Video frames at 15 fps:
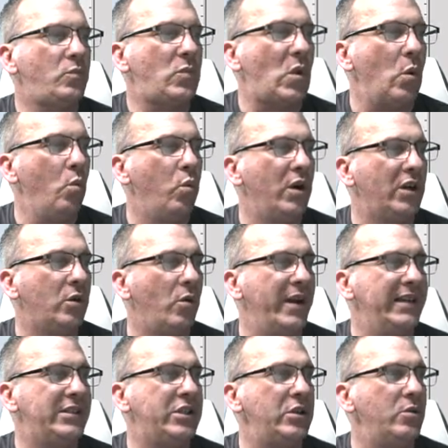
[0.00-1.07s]
we're going
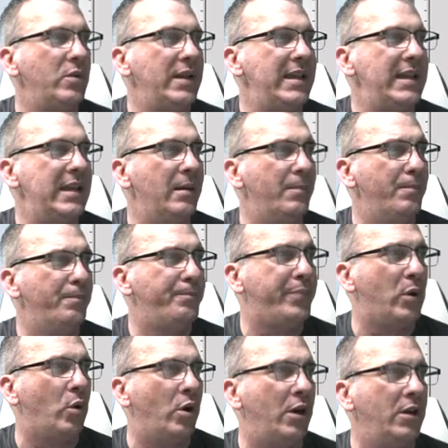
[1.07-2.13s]
to
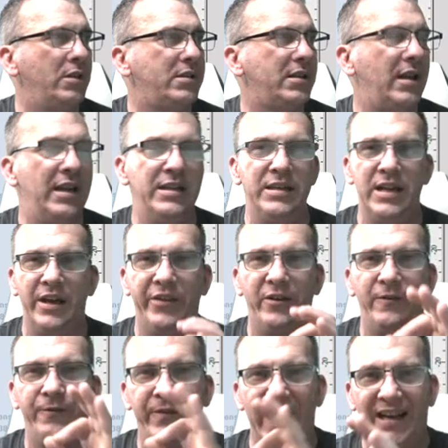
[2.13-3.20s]
import another
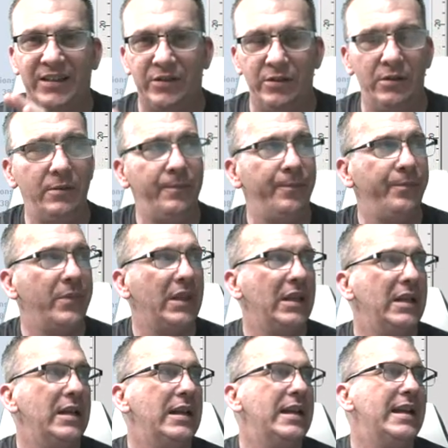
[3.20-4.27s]
vector.
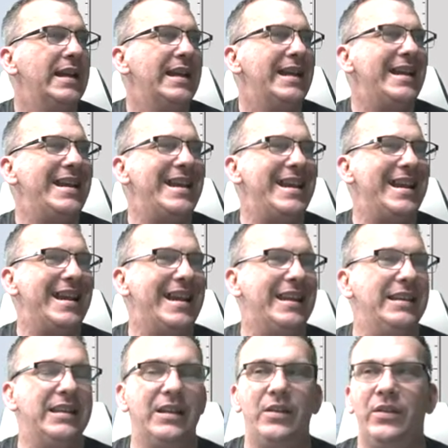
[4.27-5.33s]

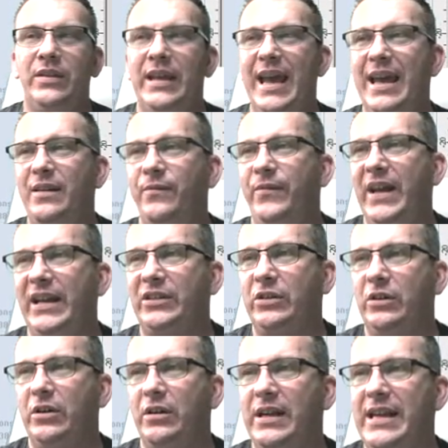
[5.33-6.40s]
And that
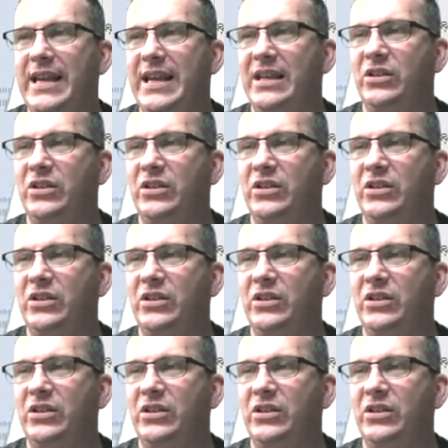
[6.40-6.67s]
vector is